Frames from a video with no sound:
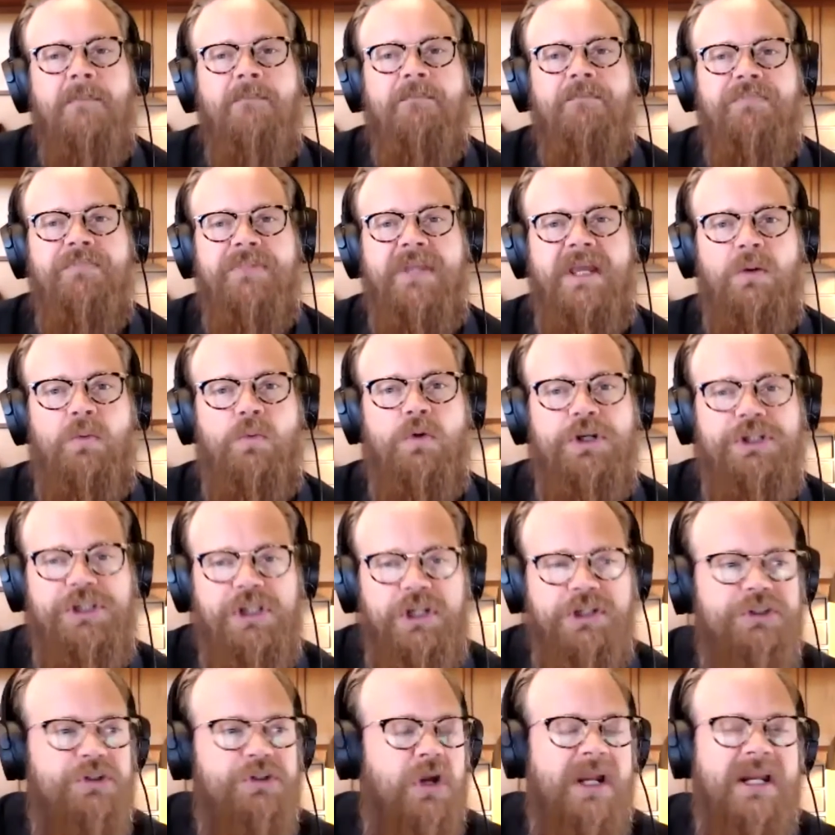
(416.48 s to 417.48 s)
They were
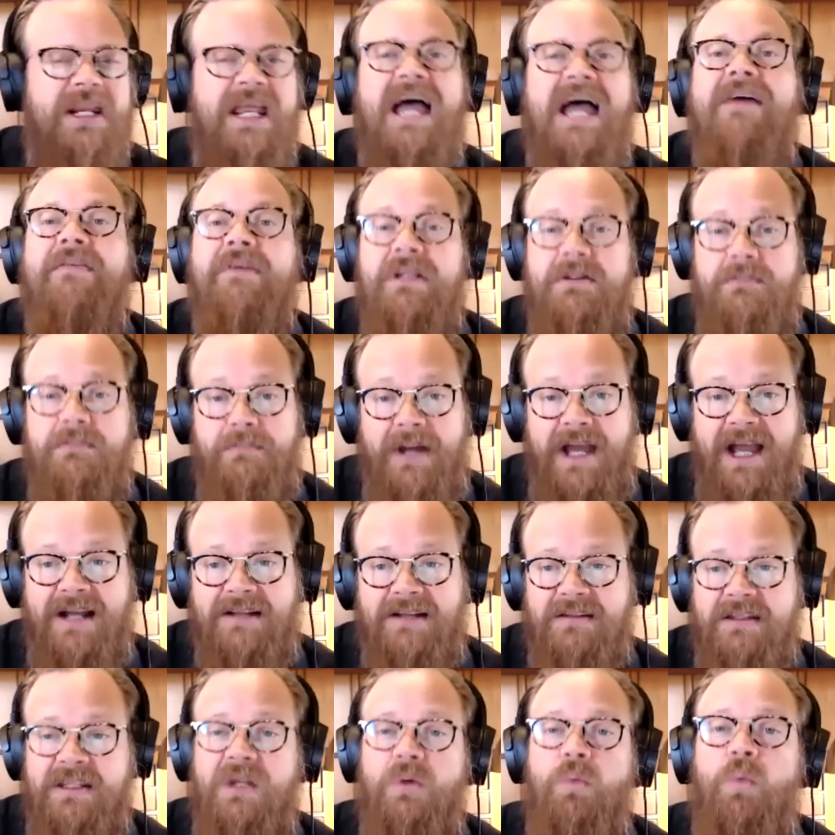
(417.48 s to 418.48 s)
just trying to have an
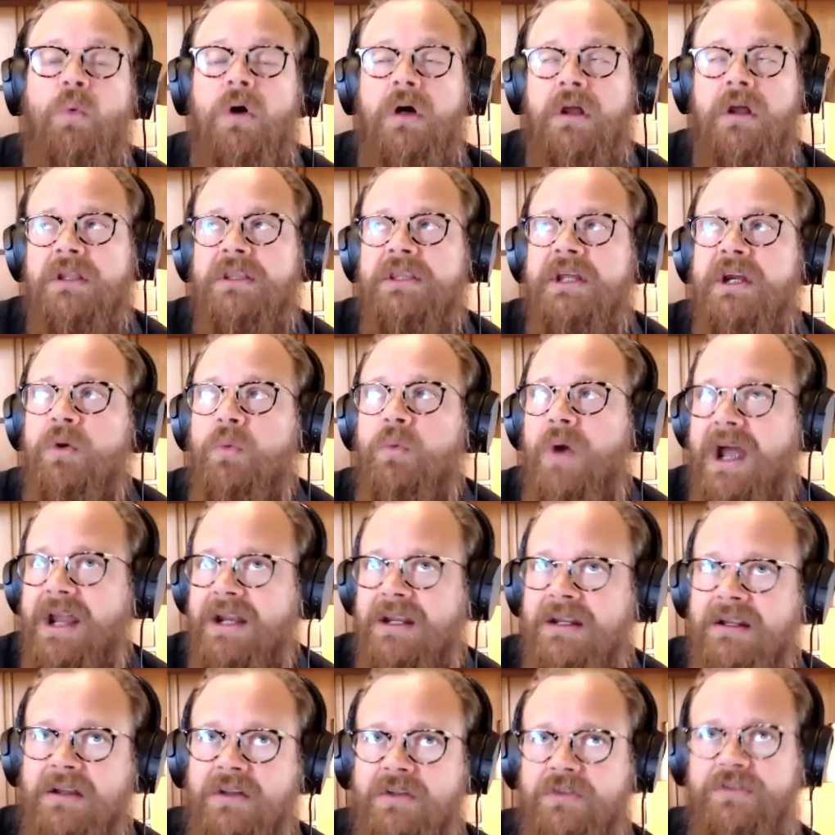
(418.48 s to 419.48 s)
impact, and they wanted their
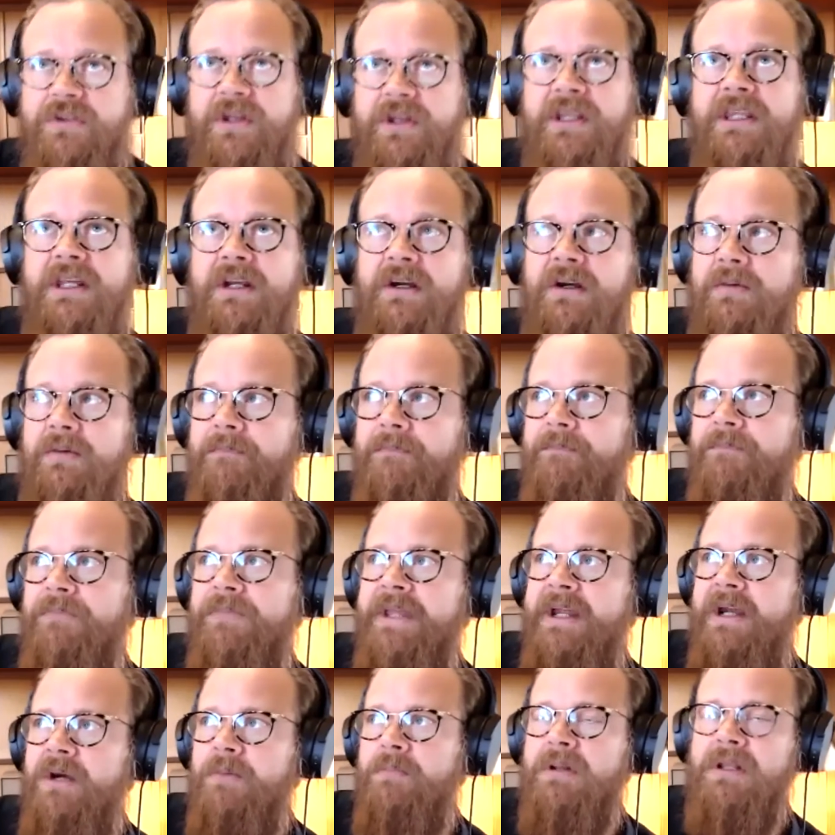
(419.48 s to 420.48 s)
writings and
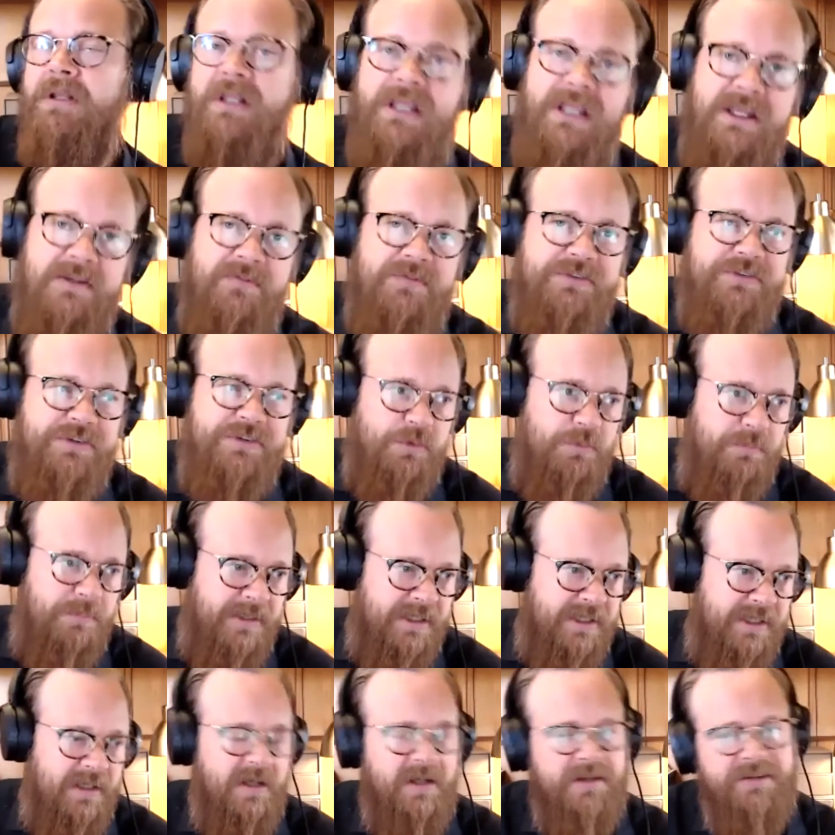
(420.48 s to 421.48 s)
their beliefs to
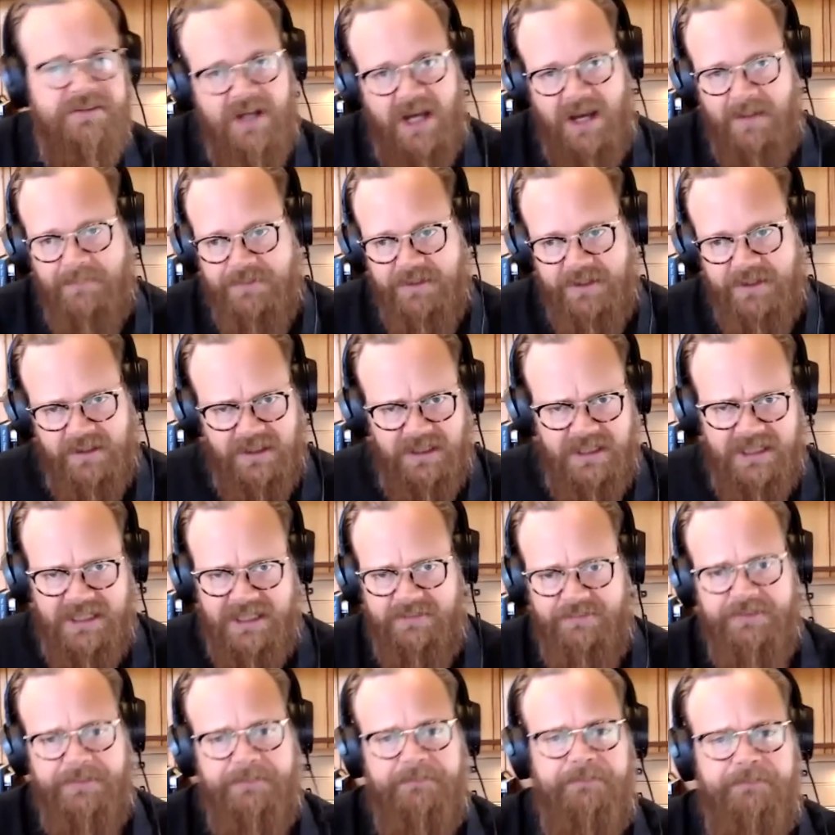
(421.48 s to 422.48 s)
be adopted and
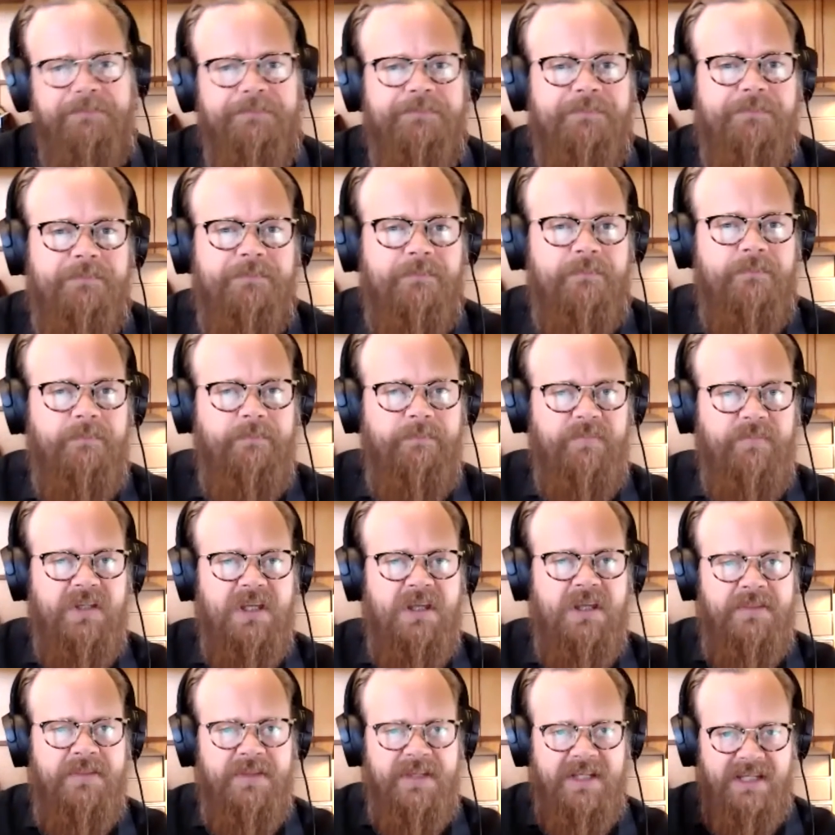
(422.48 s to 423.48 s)
lived.
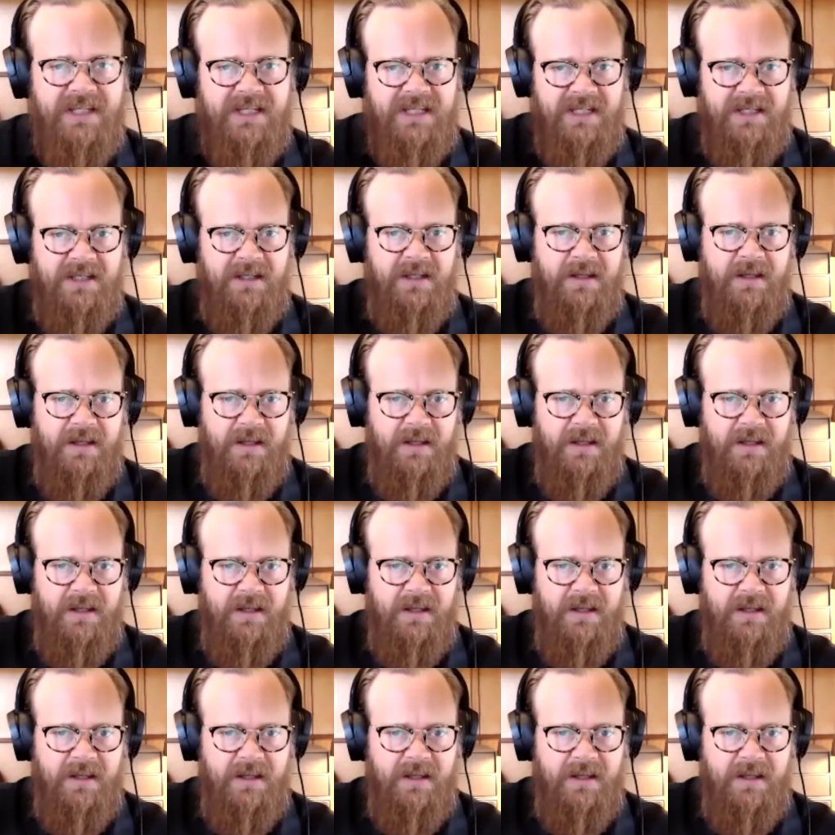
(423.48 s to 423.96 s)
The